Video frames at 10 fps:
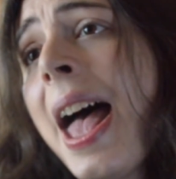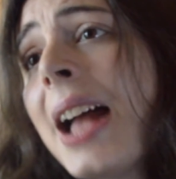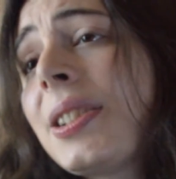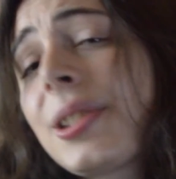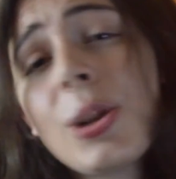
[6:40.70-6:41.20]

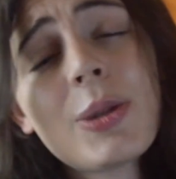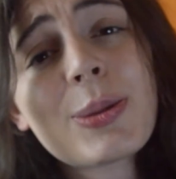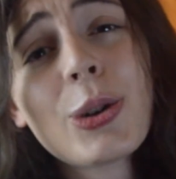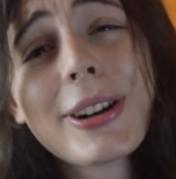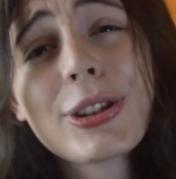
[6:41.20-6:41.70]
and so
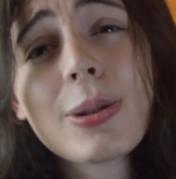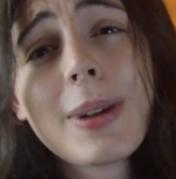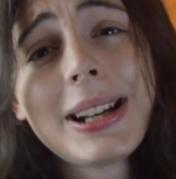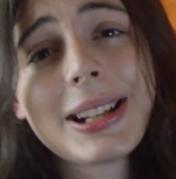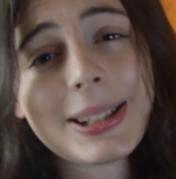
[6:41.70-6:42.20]
much more extra
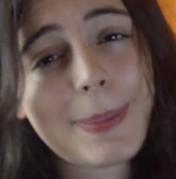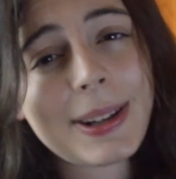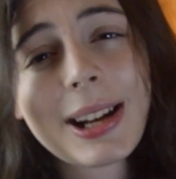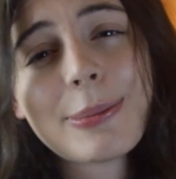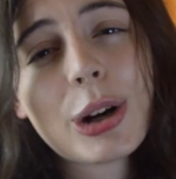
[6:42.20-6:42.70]
money to
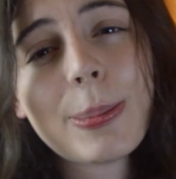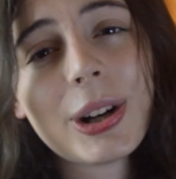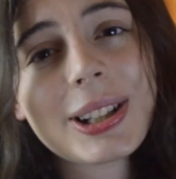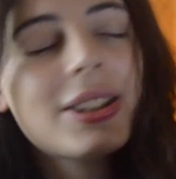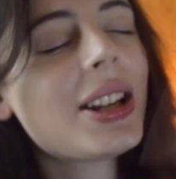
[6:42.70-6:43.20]
spend on more
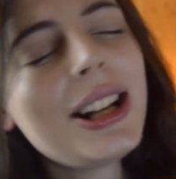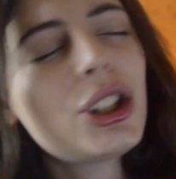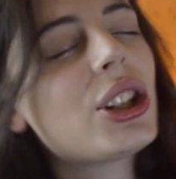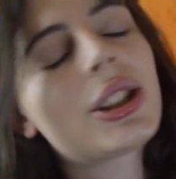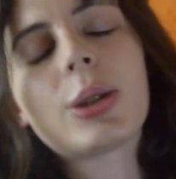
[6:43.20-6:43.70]
books.
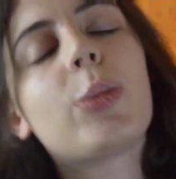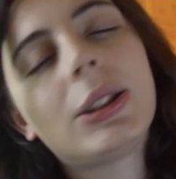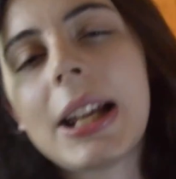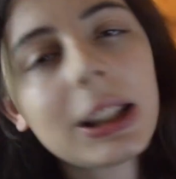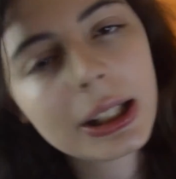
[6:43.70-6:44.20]
It's just a
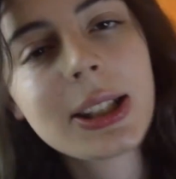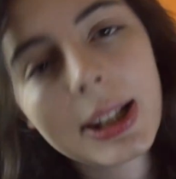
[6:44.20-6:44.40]
relentless